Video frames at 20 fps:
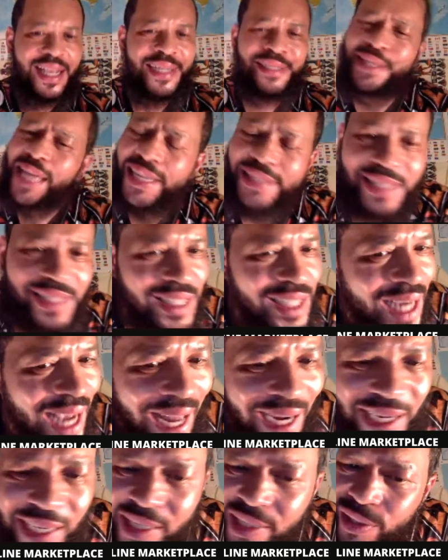That's
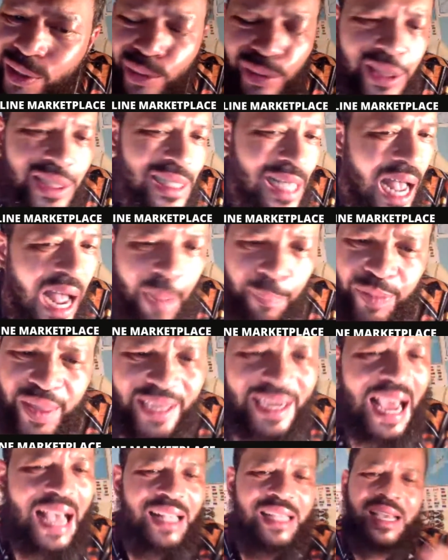telling you something.
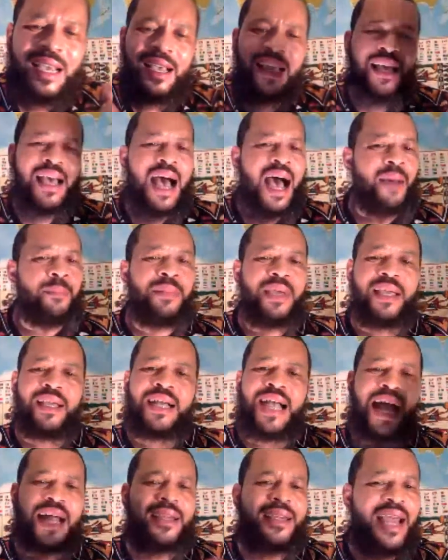
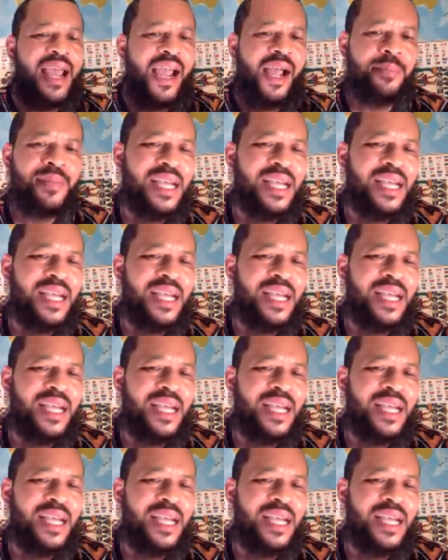Goddamn,